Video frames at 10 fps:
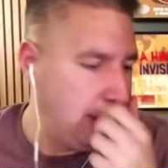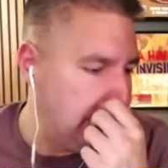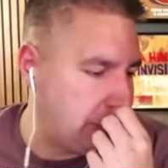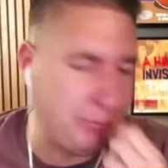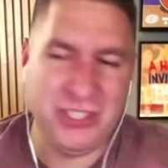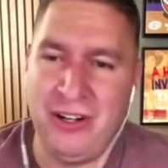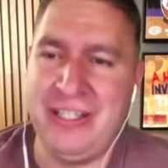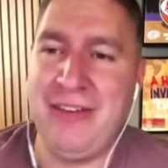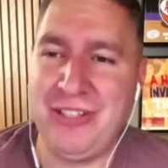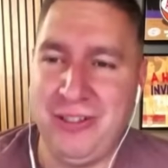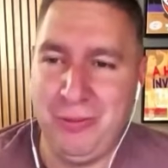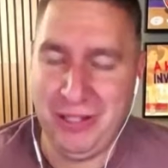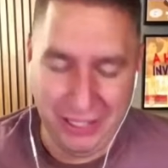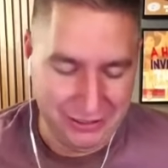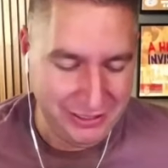Superstar Dev's a little bit
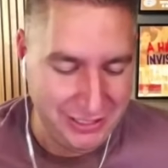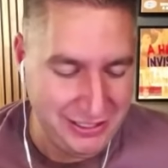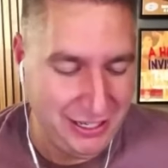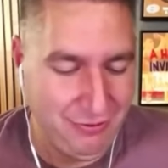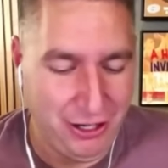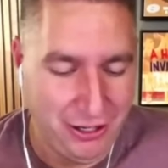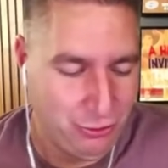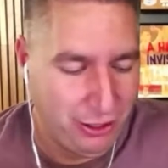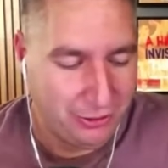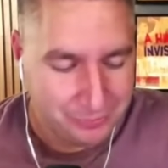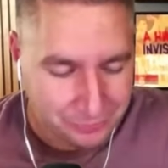like this in DNVR as well.